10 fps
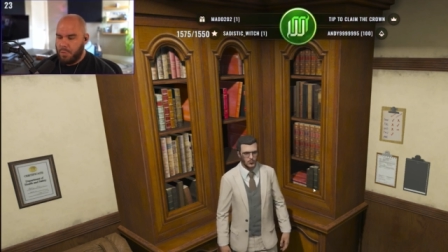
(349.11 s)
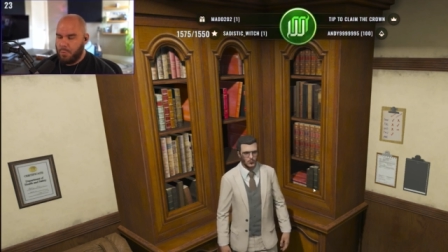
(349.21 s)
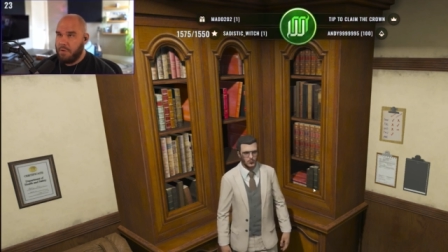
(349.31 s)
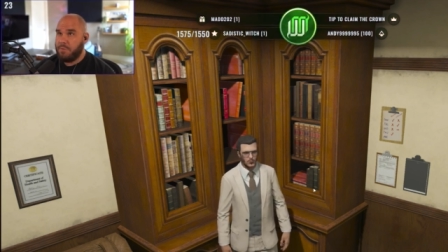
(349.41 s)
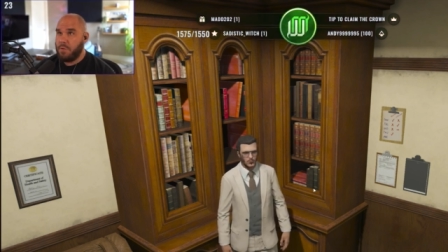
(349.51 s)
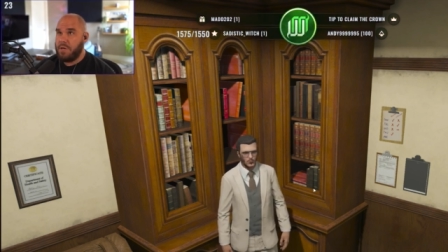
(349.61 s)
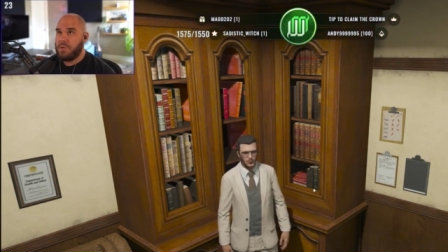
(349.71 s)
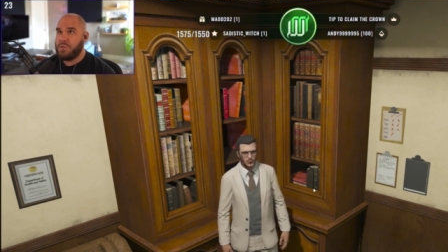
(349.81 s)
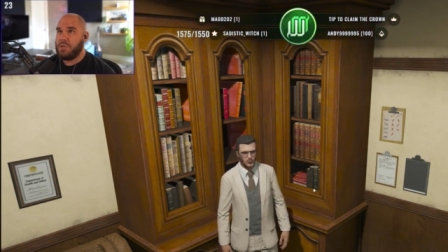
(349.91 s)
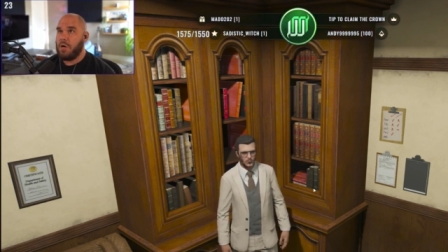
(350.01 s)
three or four
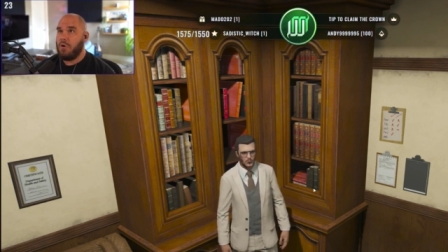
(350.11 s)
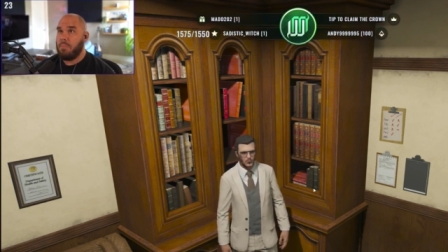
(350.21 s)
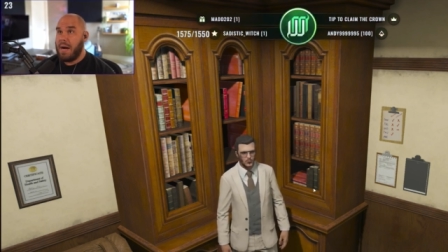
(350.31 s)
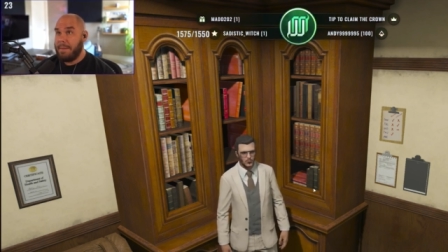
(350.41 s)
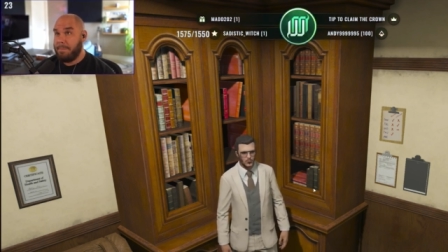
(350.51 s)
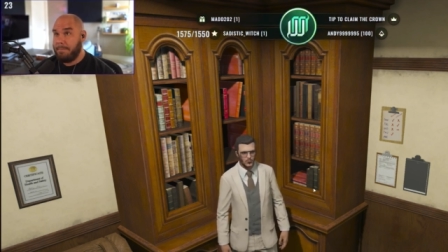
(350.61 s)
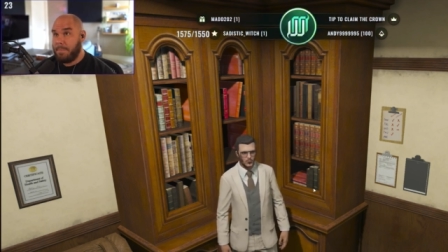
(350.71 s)
years ago, my